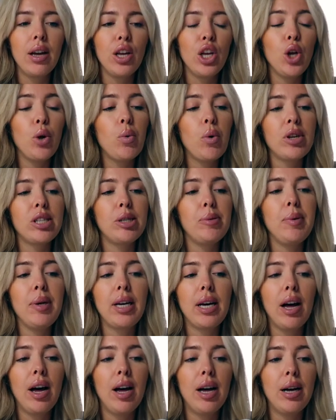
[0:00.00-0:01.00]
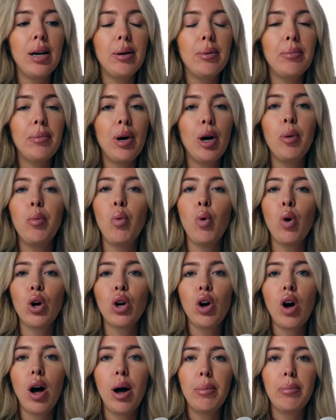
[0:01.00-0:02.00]
you want to become a more
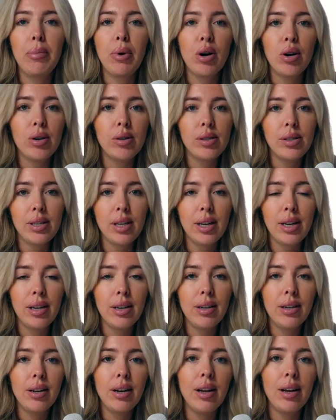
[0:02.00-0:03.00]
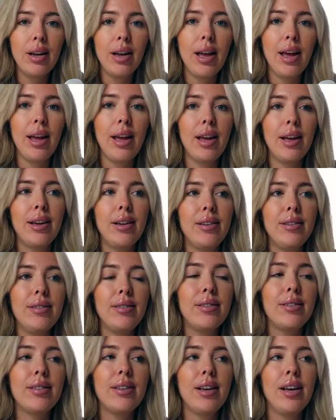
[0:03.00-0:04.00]
calm person
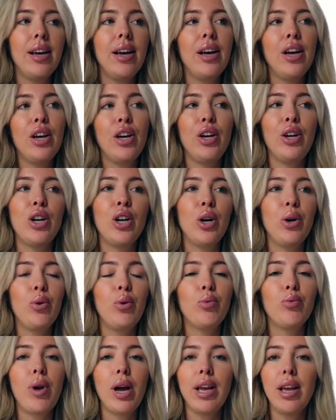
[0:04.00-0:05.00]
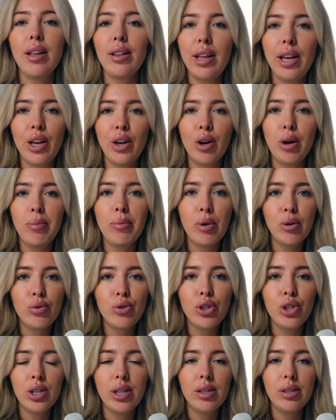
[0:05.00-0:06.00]
and, regulate your
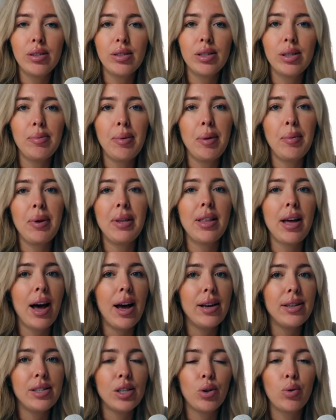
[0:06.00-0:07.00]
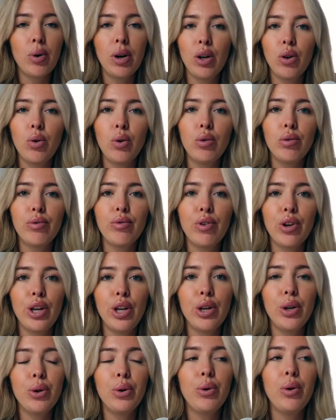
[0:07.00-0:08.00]
emotions. Maybe that is a great goal for
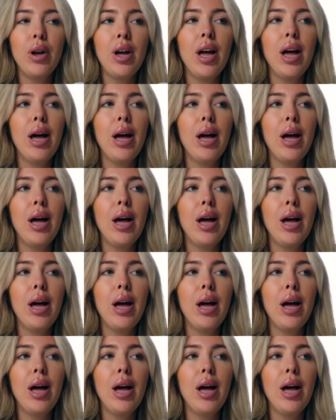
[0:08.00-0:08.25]
you.